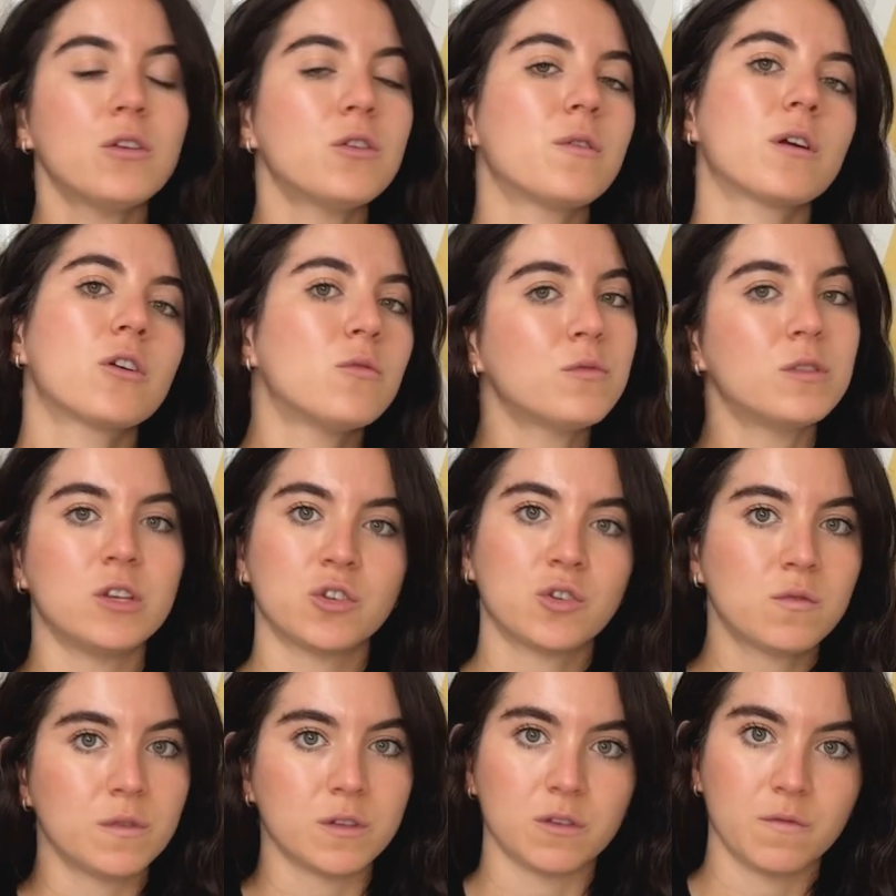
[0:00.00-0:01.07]
your accommodation
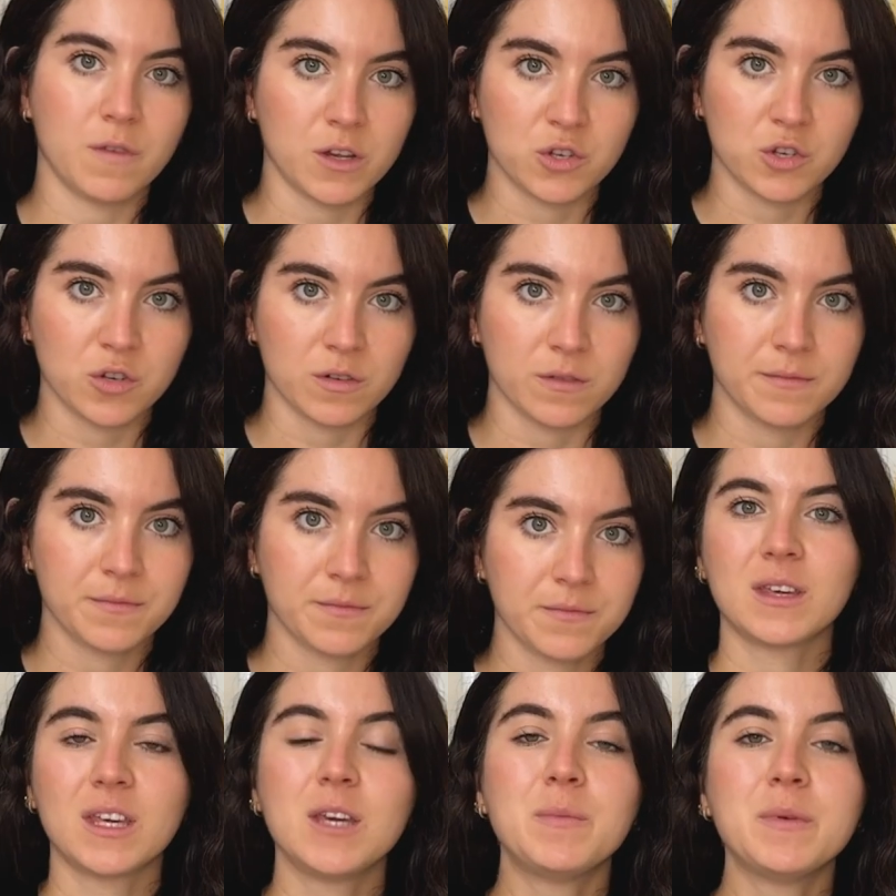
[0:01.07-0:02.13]
reservation.
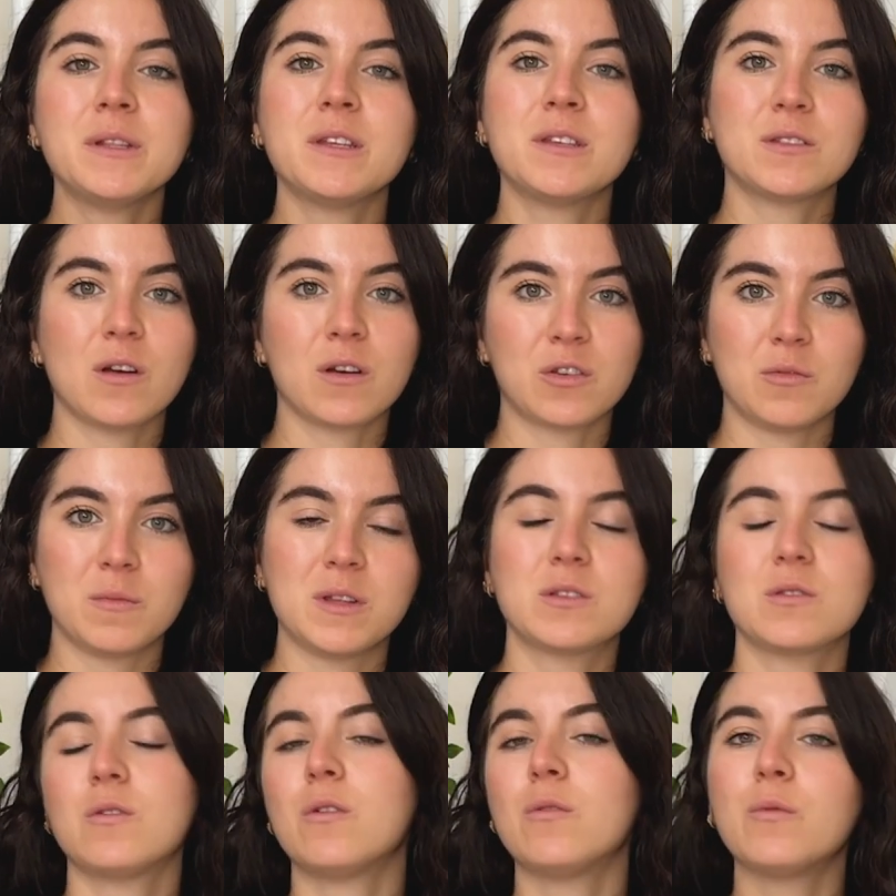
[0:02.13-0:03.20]
Keeping these documents
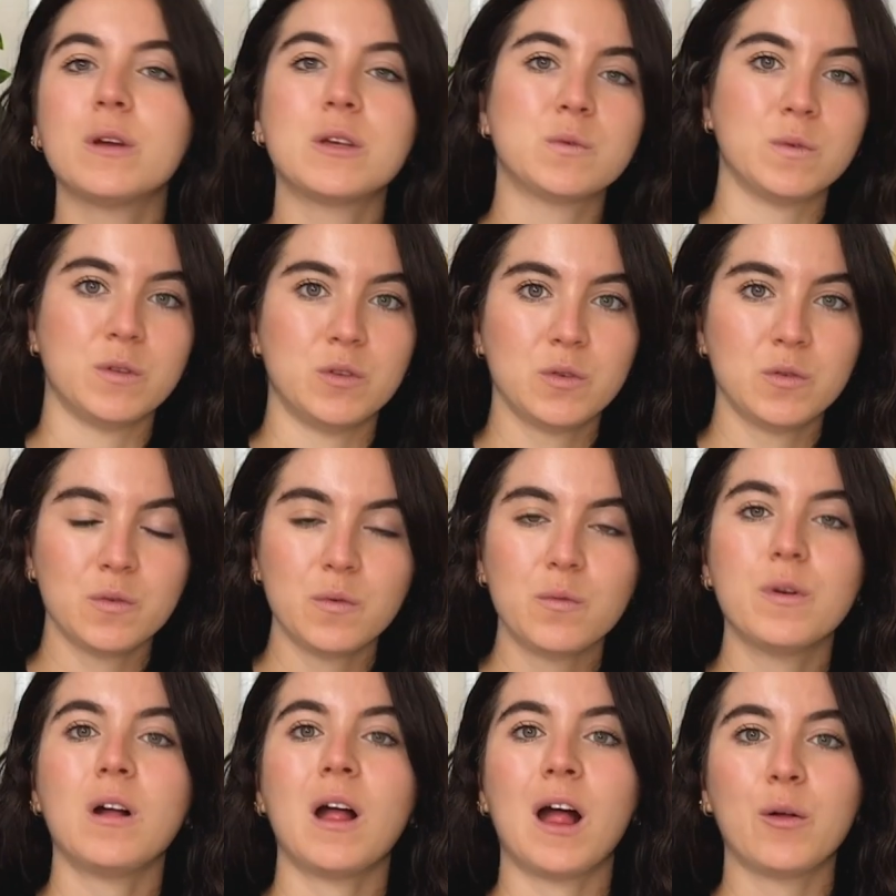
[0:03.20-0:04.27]
always with you
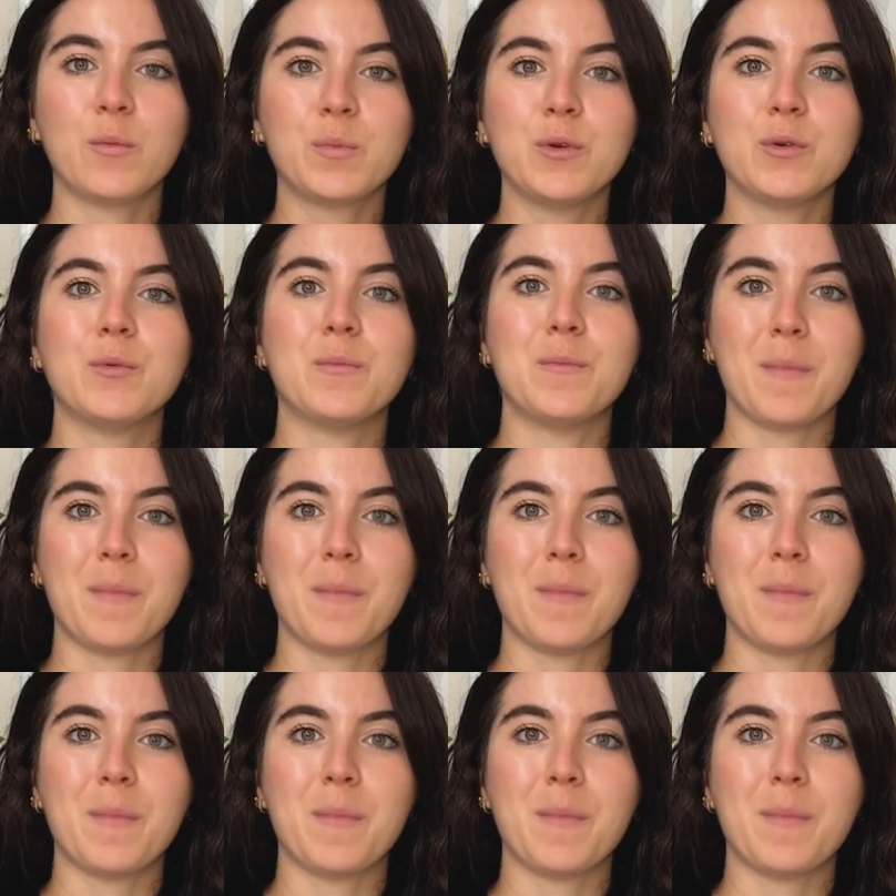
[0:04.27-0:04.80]
will help you